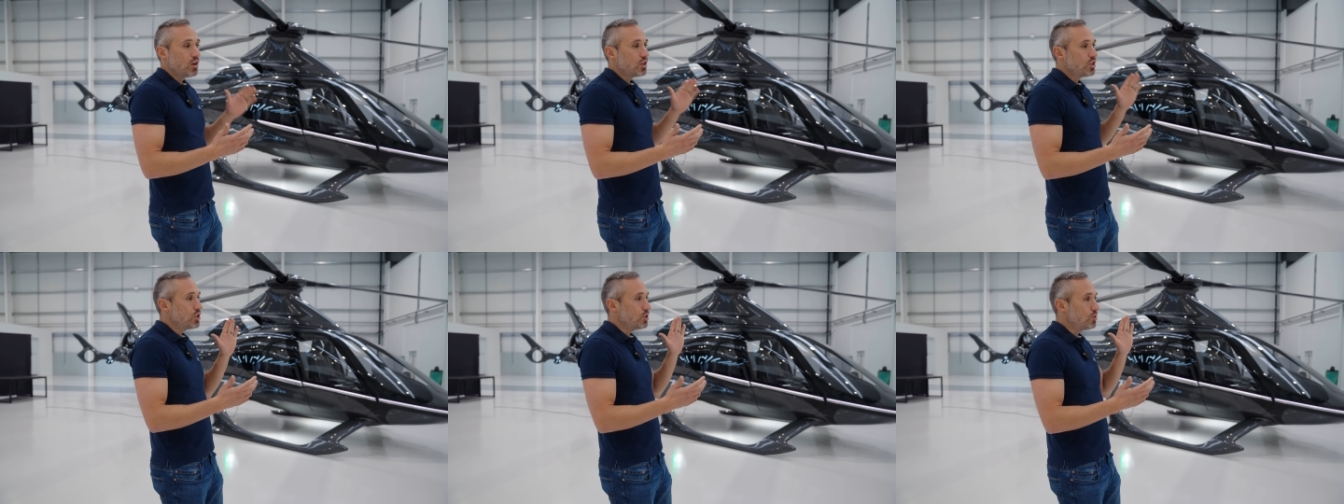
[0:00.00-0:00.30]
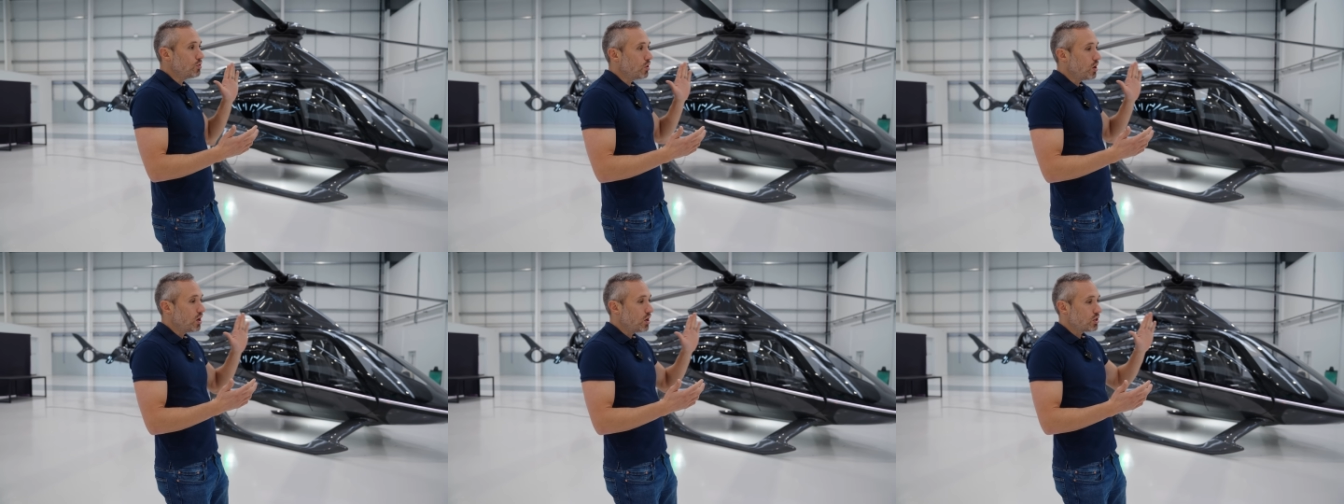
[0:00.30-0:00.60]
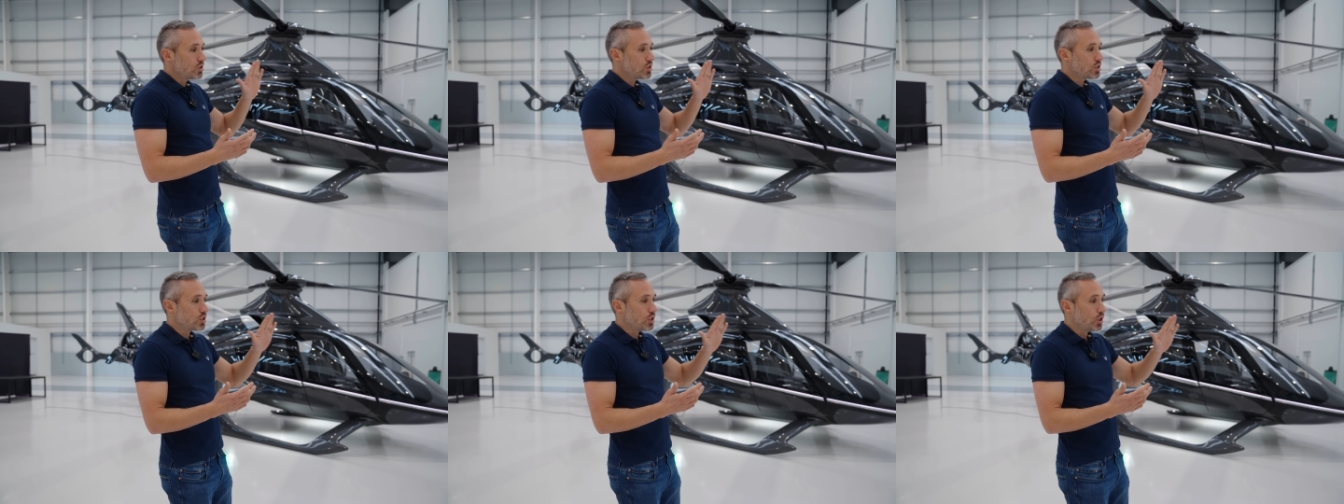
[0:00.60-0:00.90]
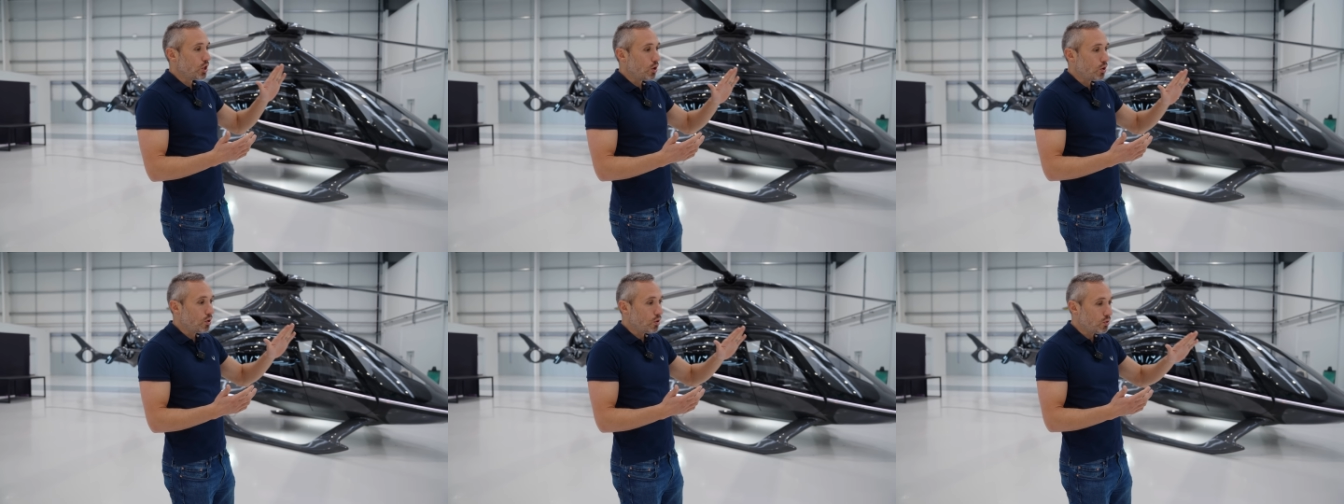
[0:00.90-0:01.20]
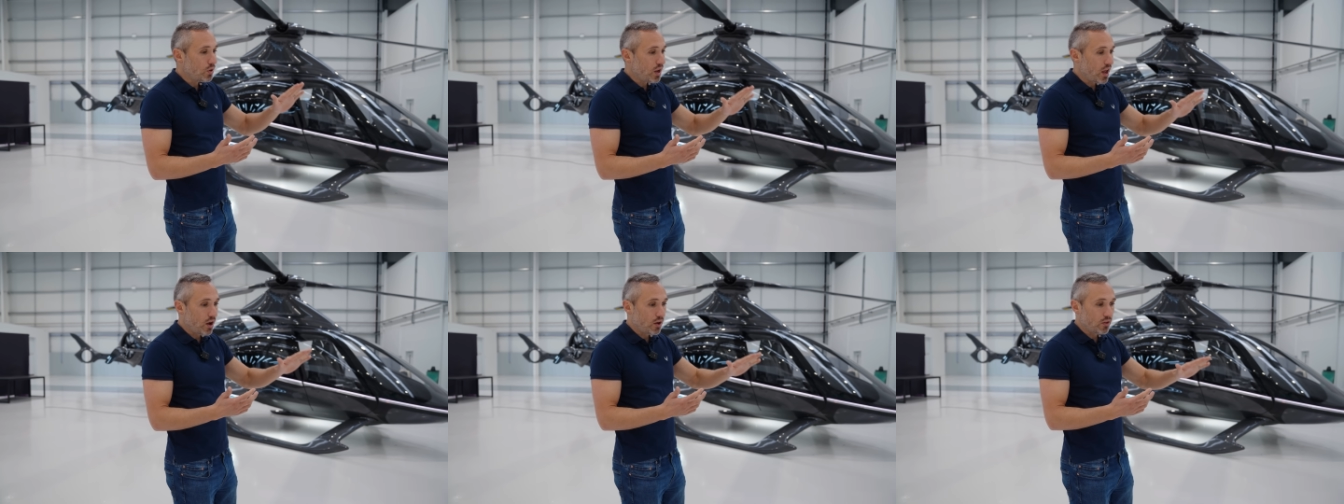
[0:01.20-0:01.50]
to
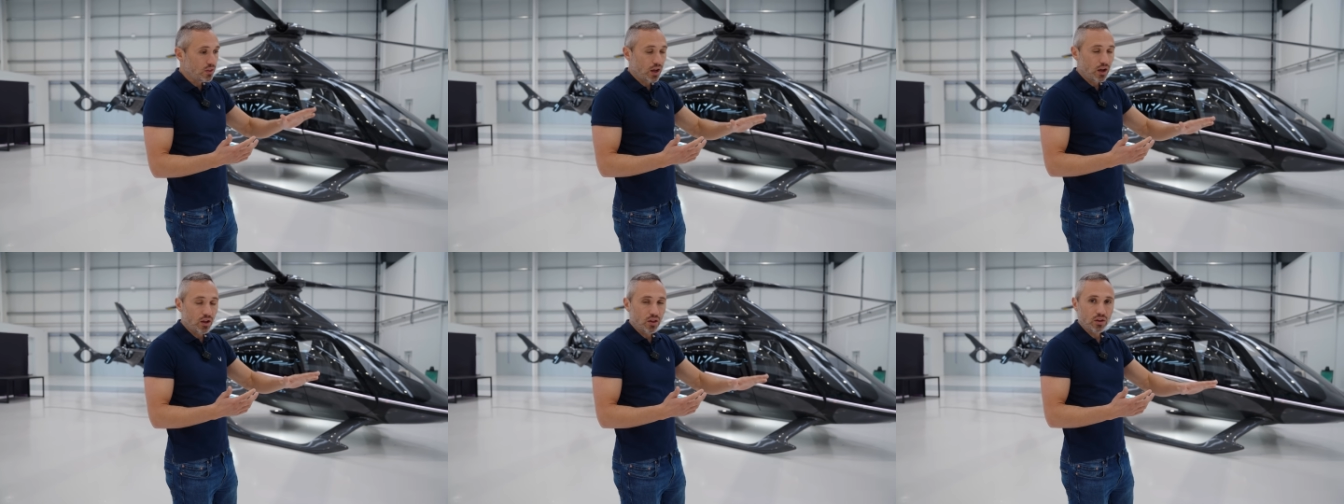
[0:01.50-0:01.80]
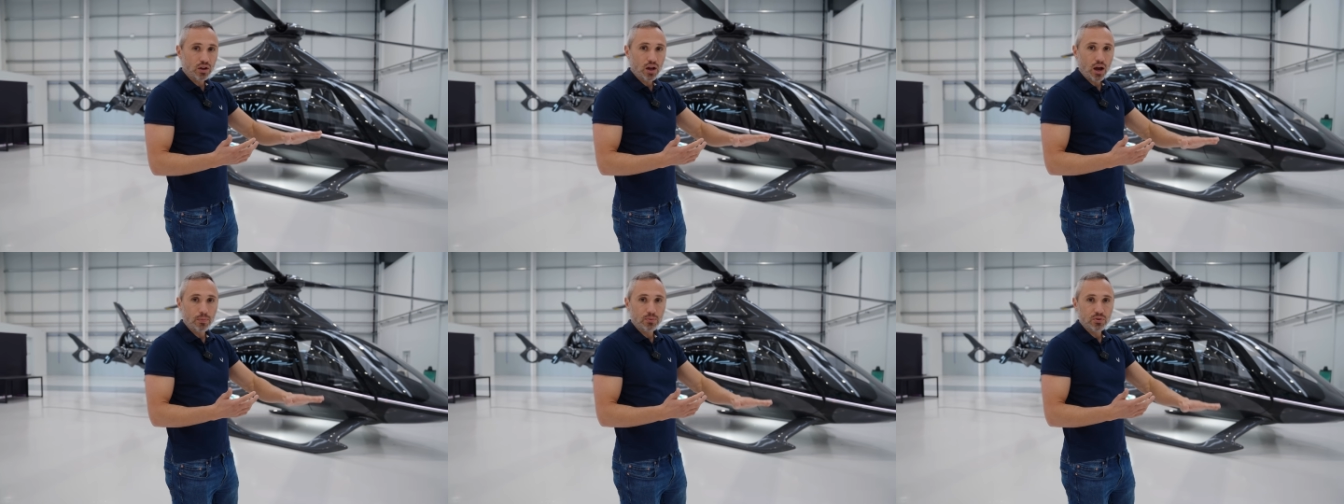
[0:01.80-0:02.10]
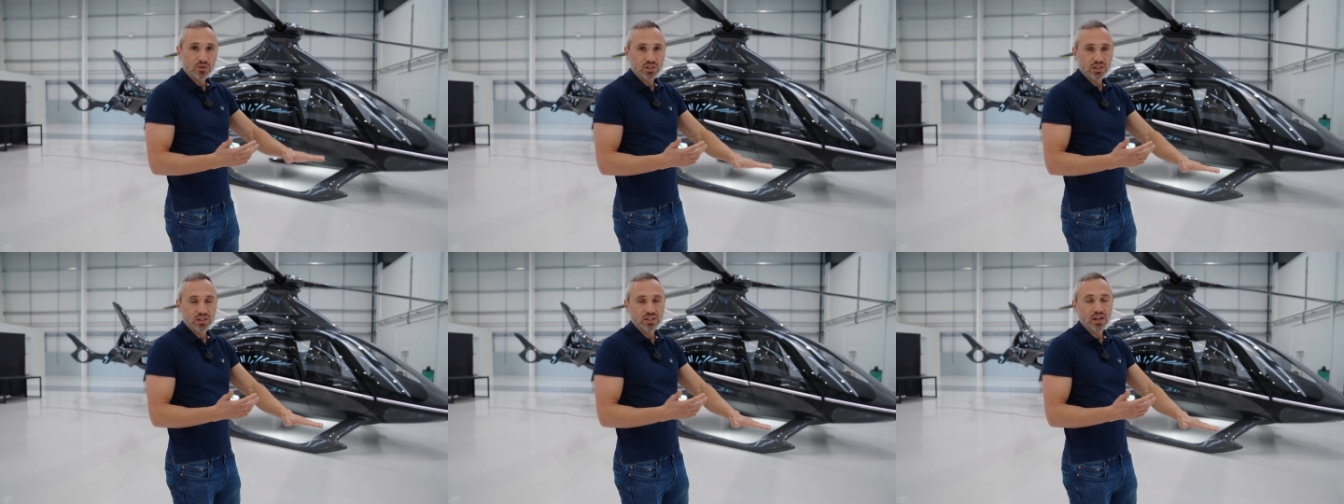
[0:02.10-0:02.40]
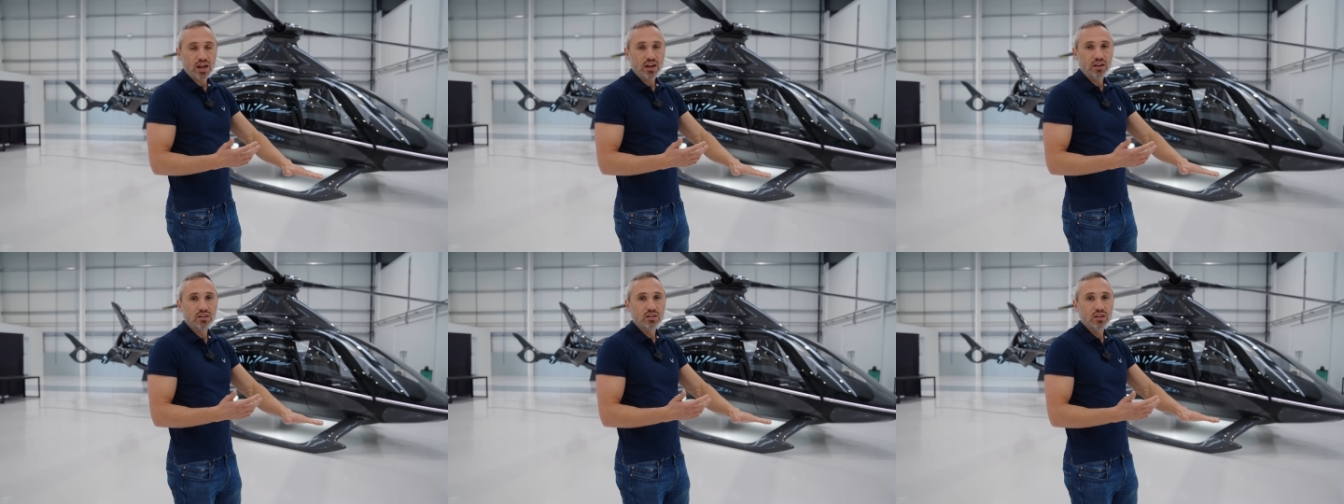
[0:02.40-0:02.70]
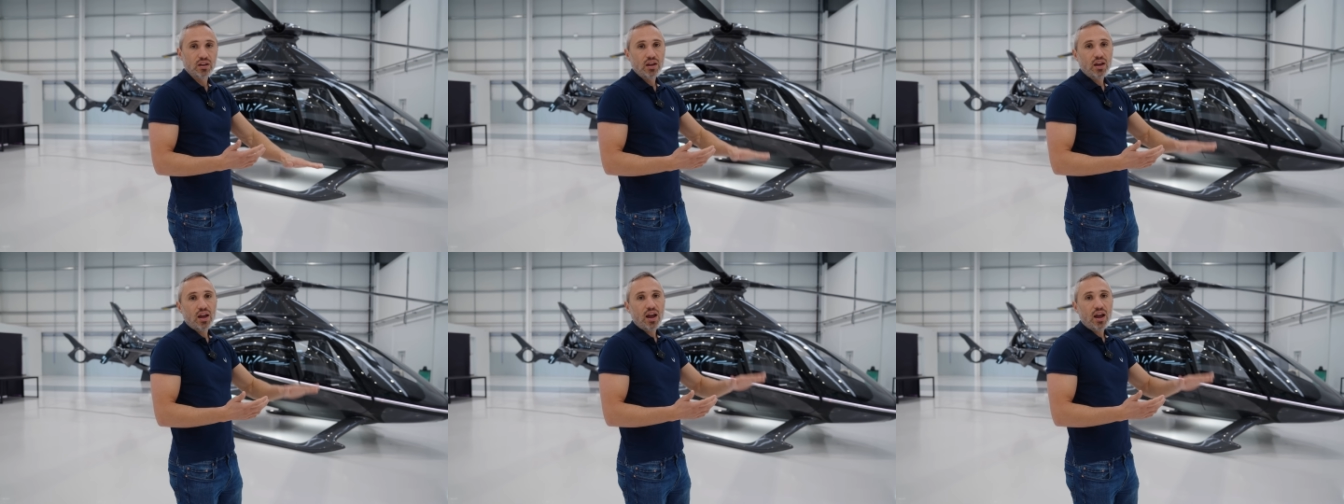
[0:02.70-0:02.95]
slow down the helicopter's descent,